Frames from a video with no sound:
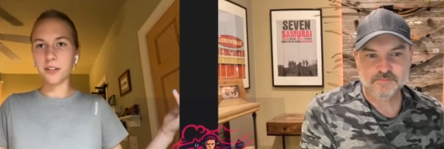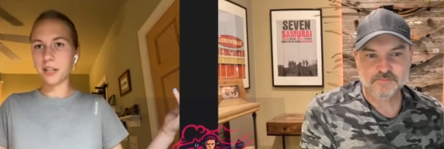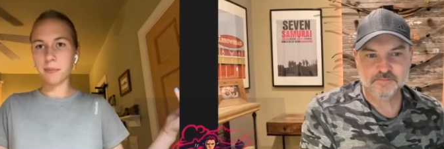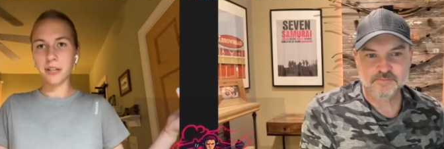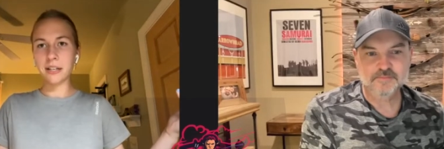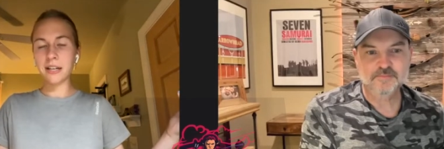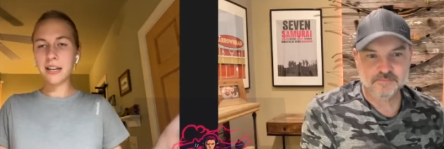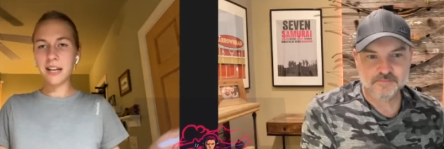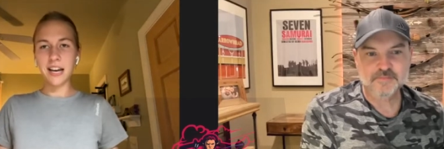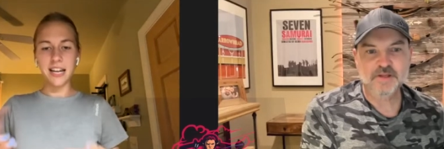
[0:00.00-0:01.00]
Speaker 1: something.
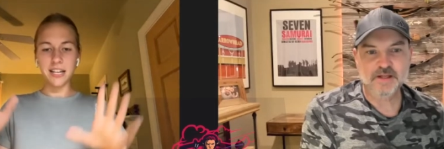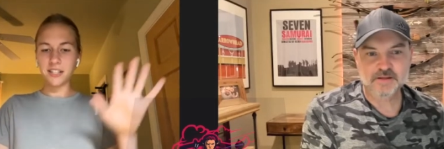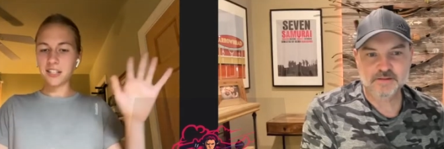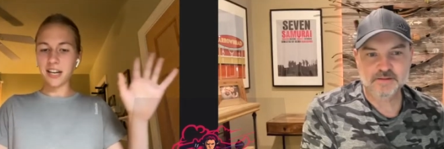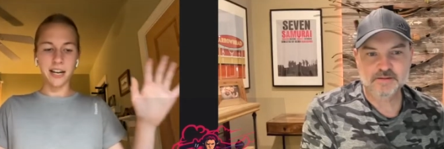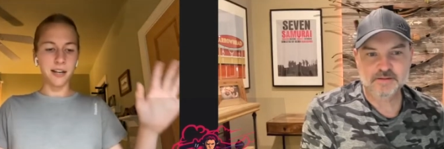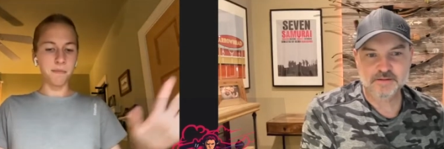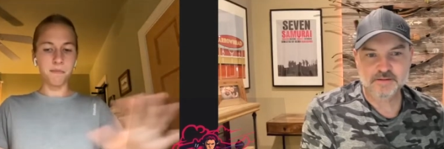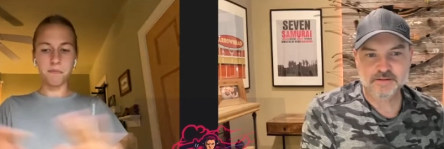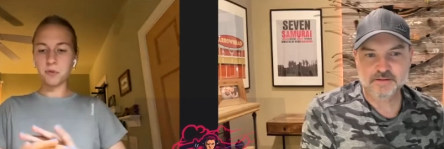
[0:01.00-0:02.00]
Yeah. It's I
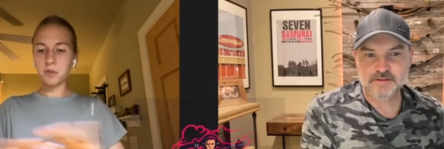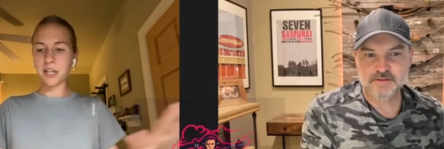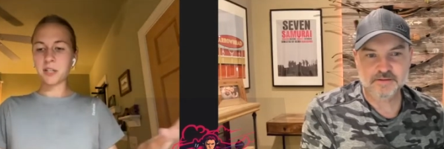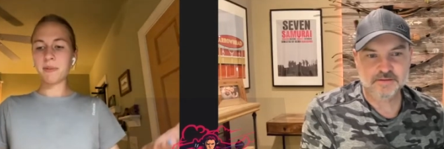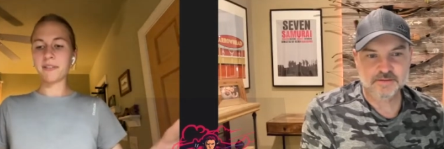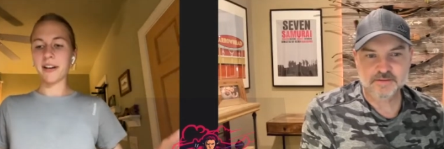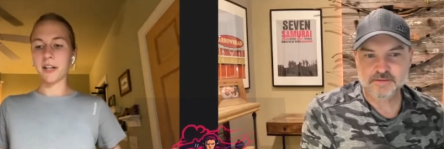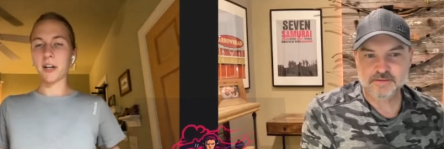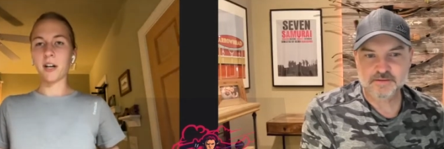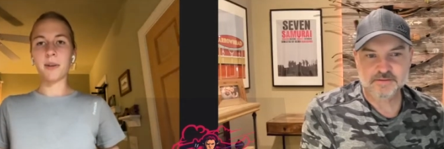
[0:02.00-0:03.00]
am such a big fan
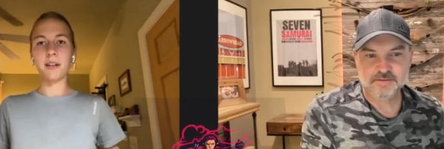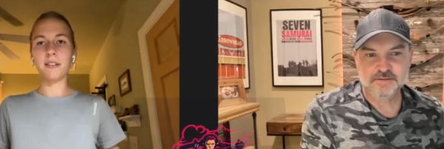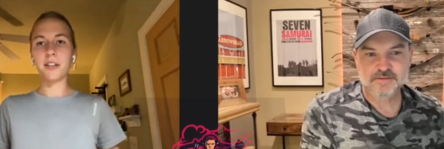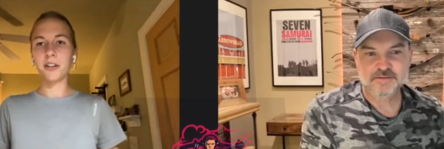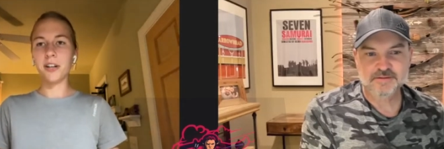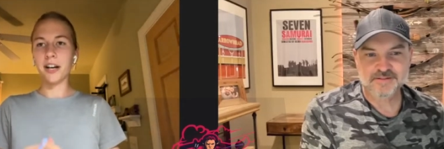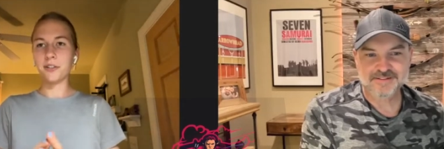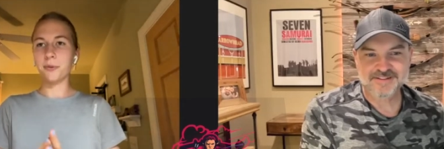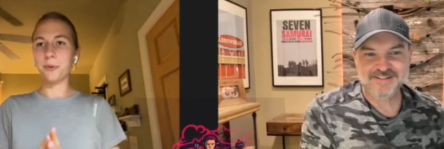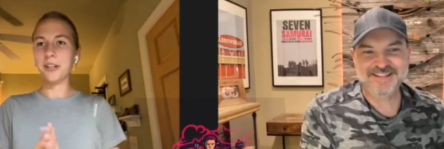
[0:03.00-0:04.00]
of carbon. Could not
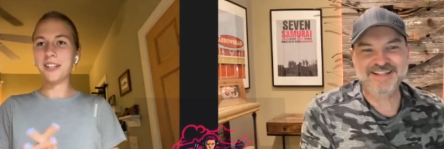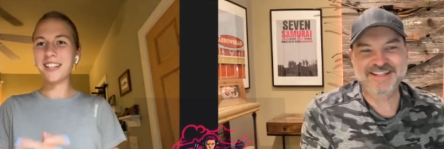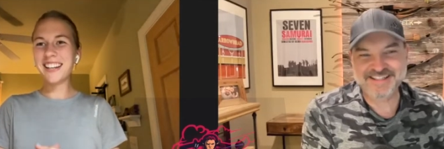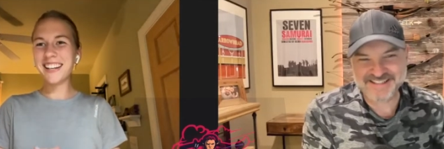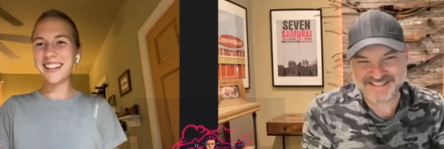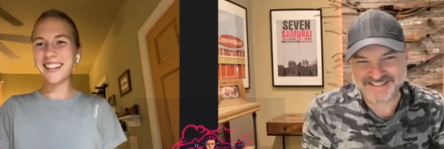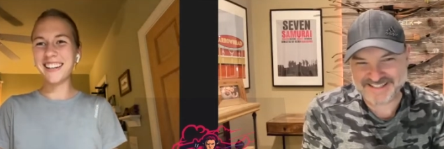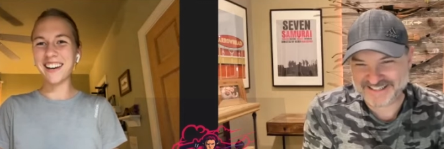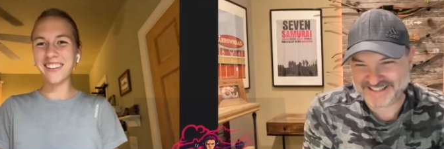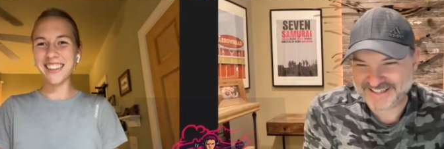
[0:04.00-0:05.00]
do wood.
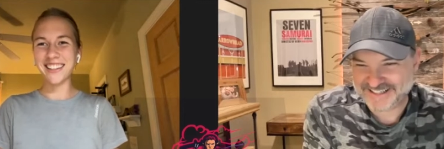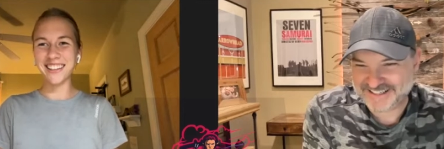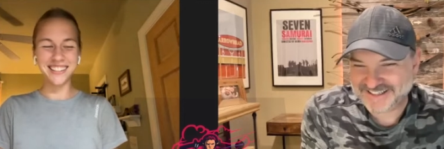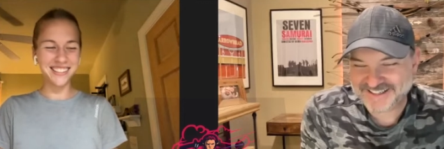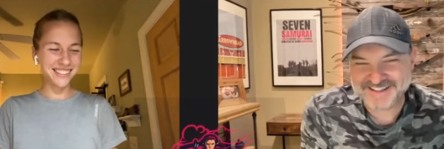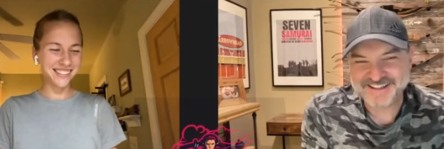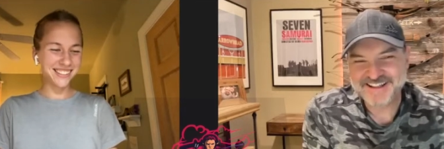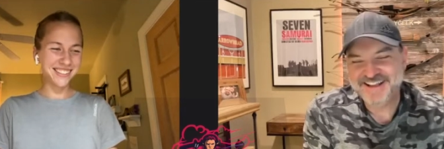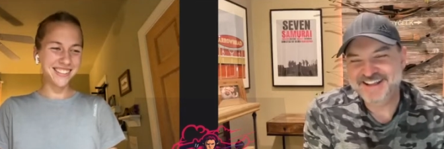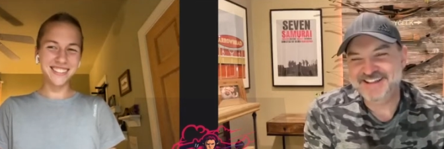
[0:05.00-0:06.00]
Not my thing.
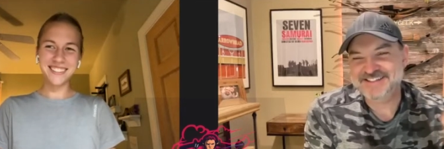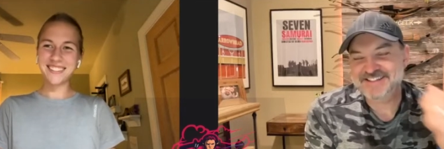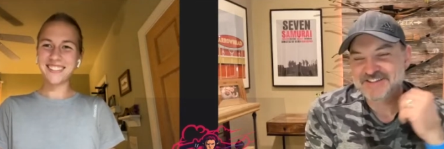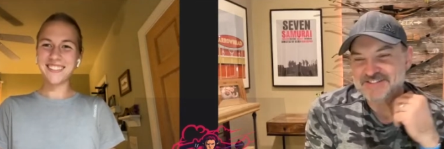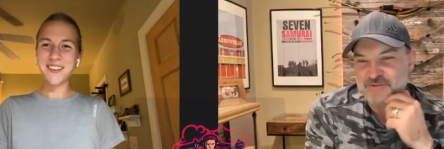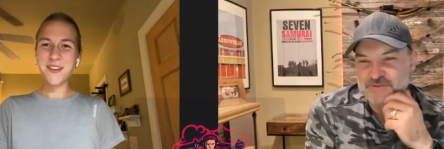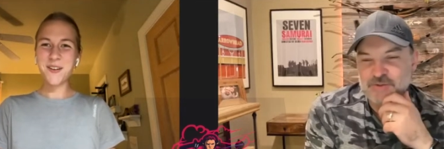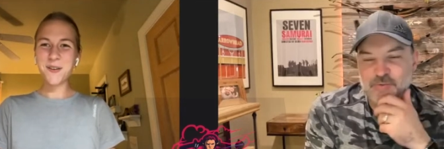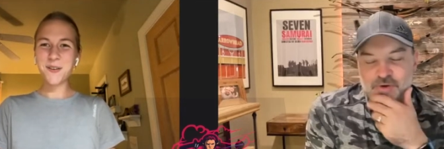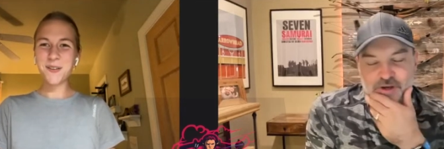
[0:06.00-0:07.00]
Speaker 2: That's awesome.
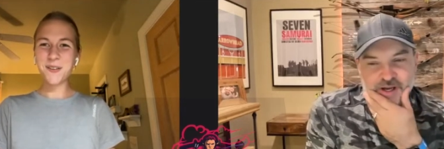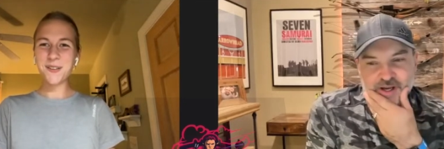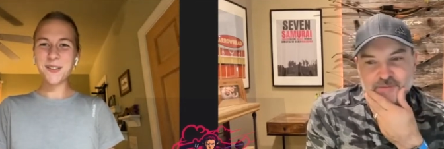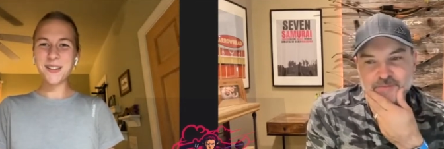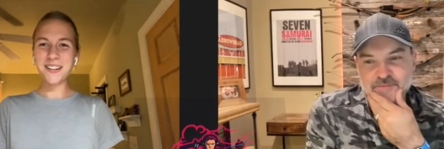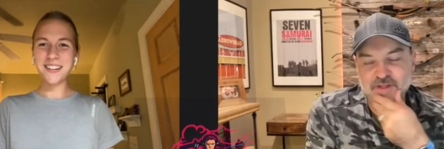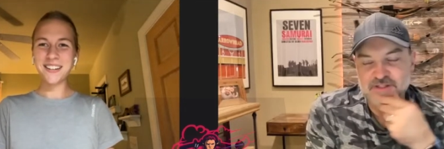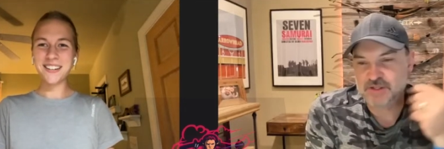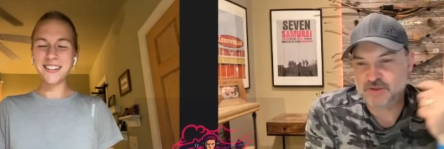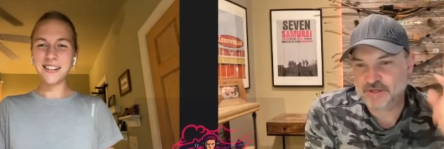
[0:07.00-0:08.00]
So um,
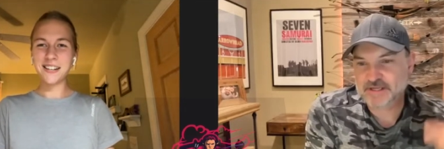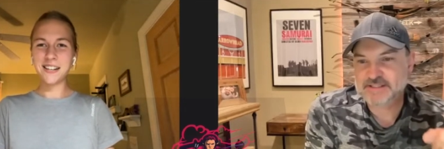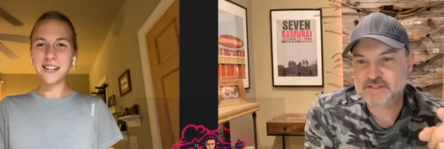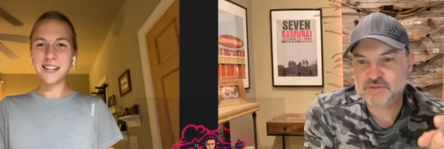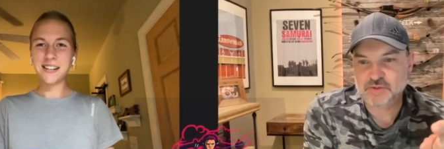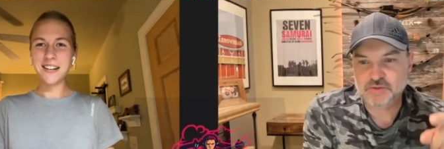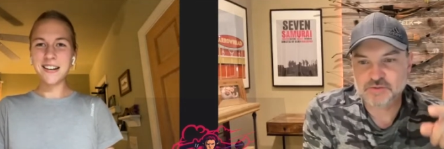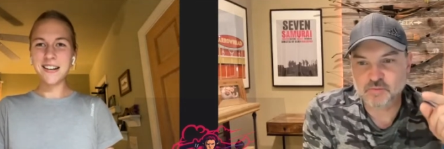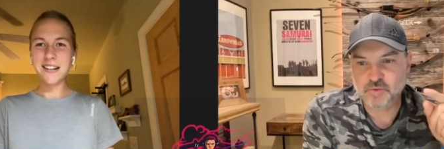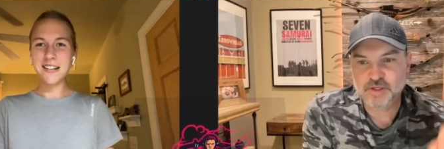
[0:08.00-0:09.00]
you're nineteen years
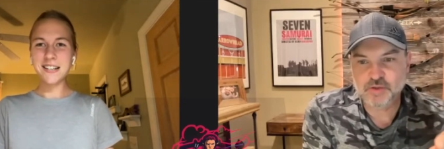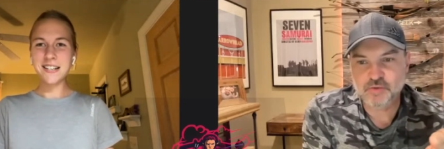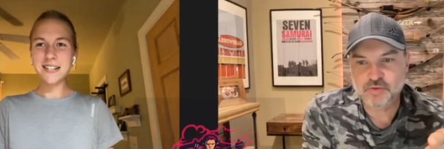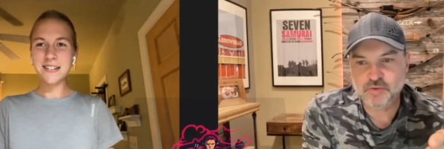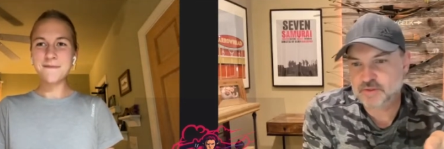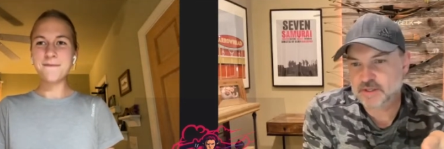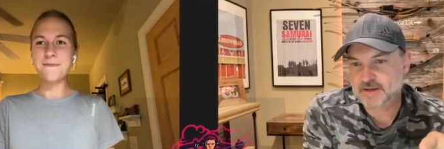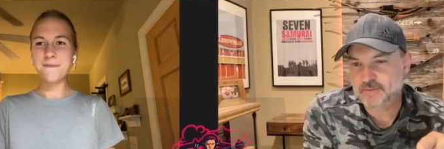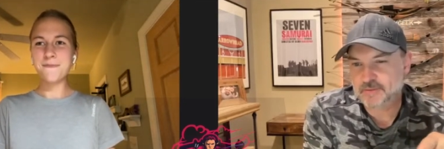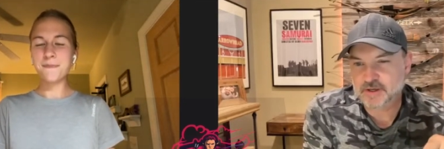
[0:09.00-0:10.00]
old. What do you do now?
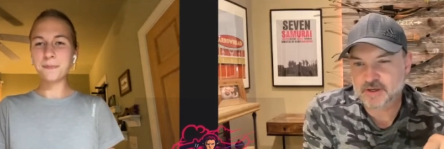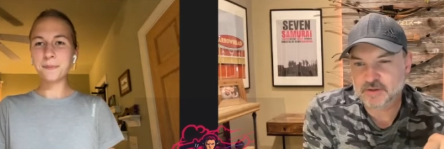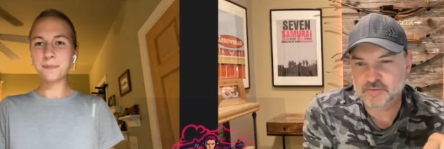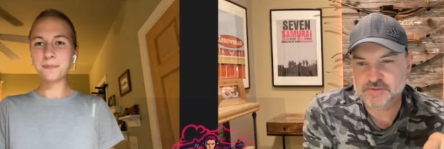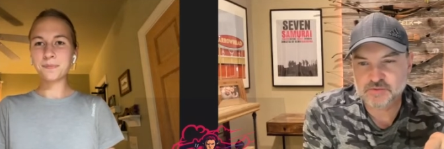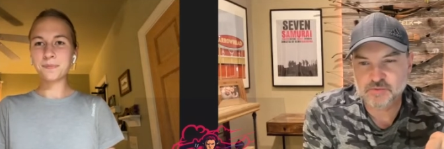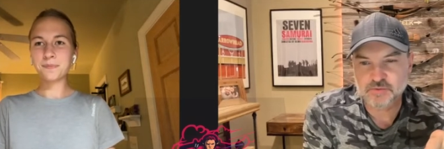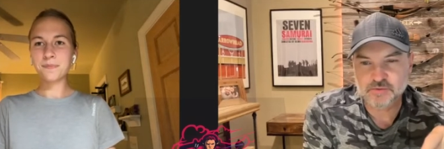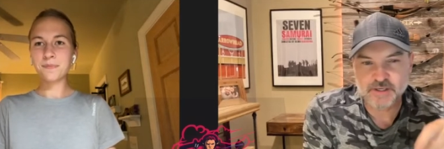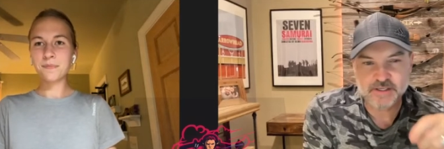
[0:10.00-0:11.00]
Mm-hmm. What are you in
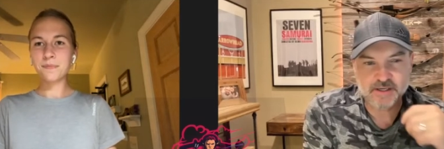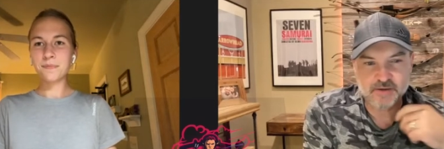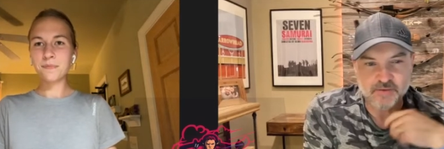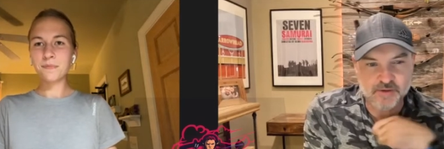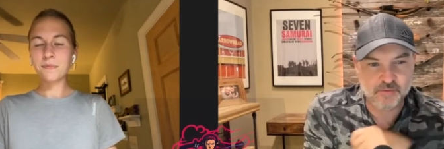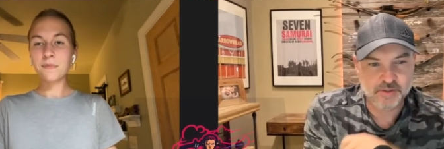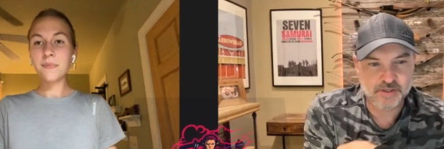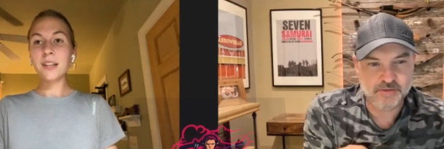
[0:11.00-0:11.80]
school right now, or what do you